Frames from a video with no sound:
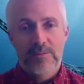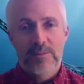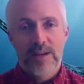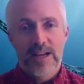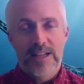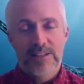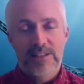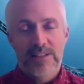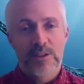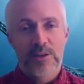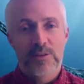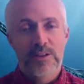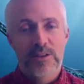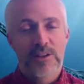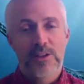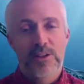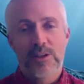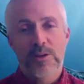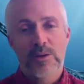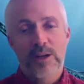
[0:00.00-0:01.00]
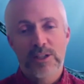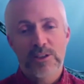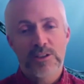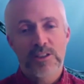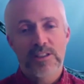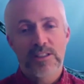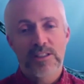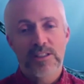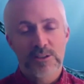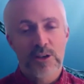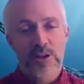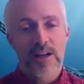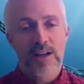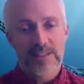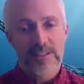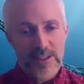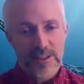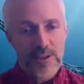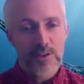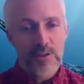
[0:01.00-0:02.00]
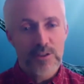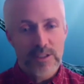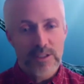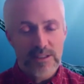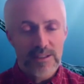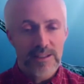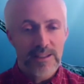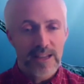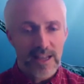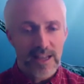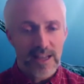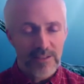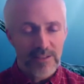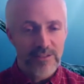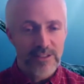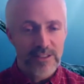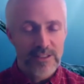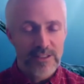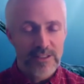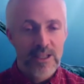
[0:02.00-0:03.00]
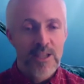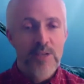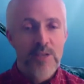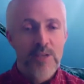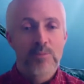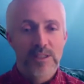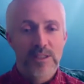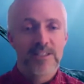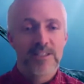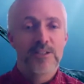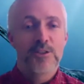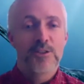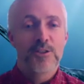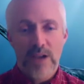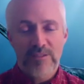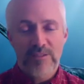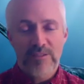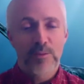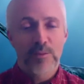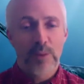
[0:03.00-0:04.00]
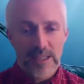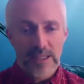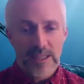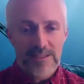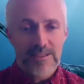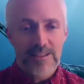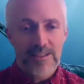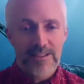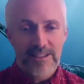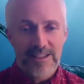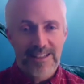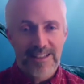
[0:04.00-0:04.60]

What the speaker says: And so then the question is not, did you eat the elephant, but did you have a bite today?